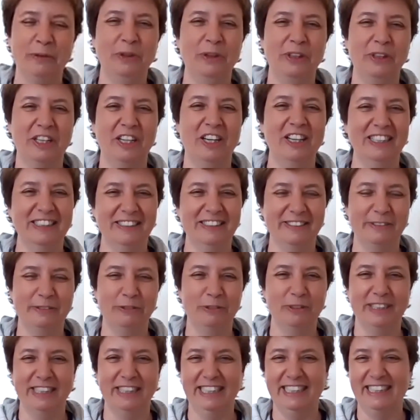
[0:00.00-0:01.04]
one of the cons
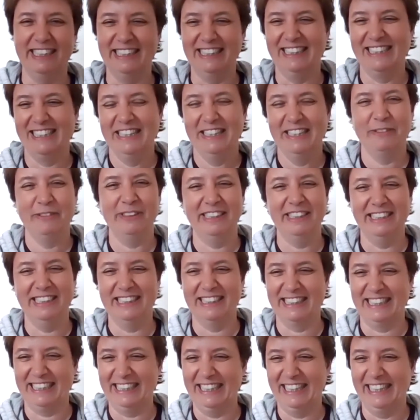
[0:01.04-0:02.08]
of reading, reading
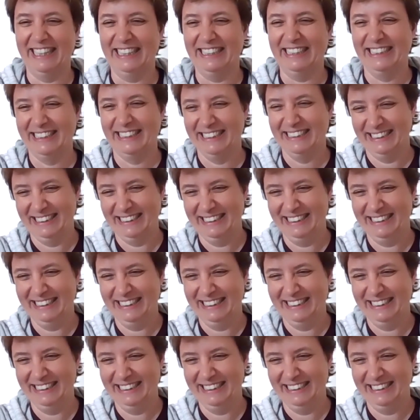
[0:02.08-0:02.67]
it again.